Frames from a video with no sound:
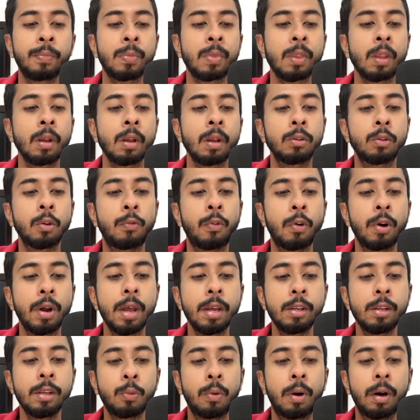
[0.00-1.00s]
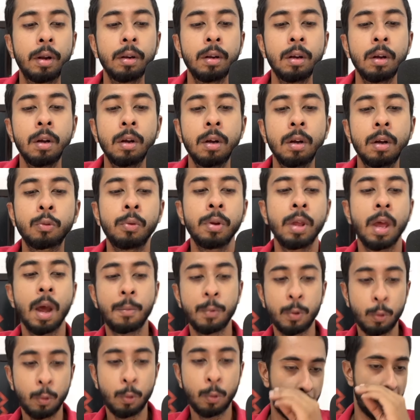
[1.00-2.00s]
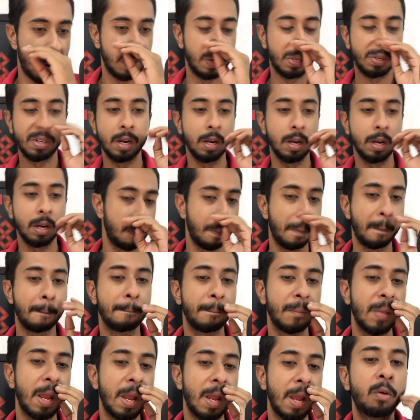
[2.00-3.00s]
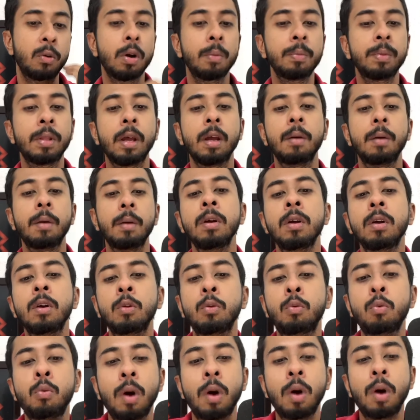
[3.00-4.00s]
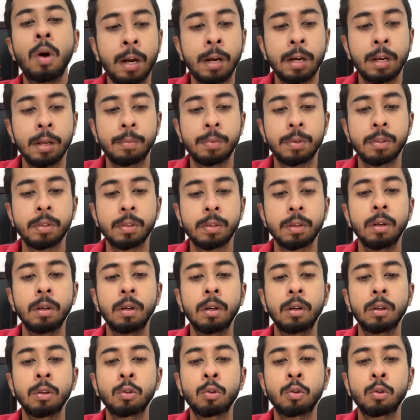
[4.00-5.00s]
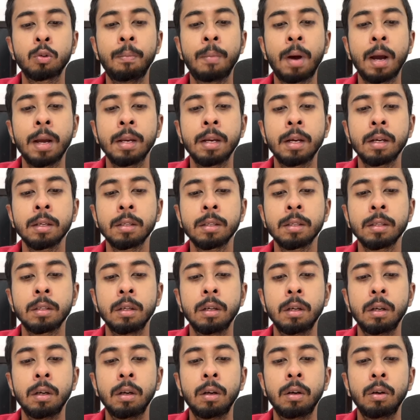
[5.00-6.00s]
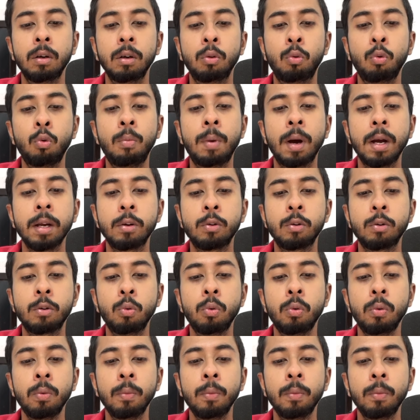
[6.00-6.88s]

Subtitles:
So for H1, so we have 2 points, right? And out of them 2 are negatives. So minus 2 by 2